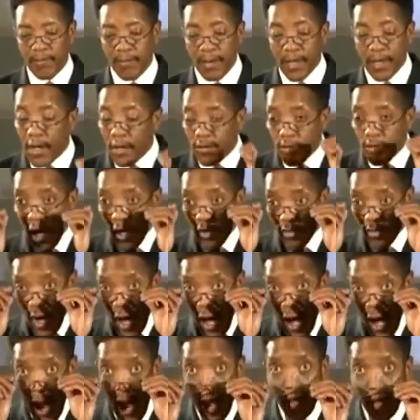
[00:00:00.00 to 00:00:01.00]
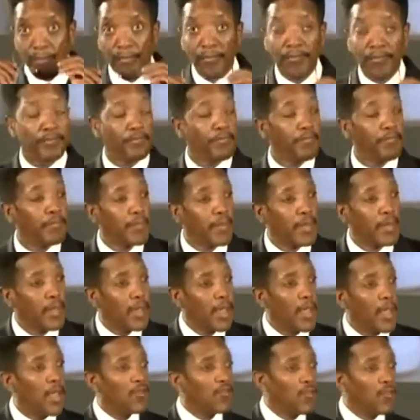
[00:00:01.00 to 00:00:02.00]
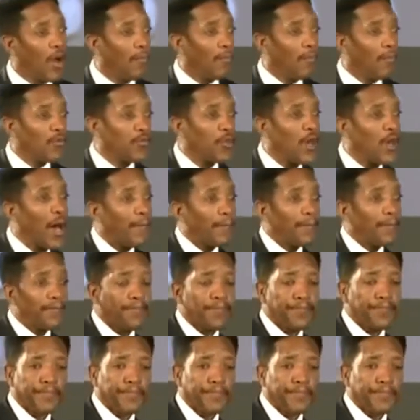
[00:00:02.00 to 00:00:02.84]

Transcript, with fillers: Because our time is almost up.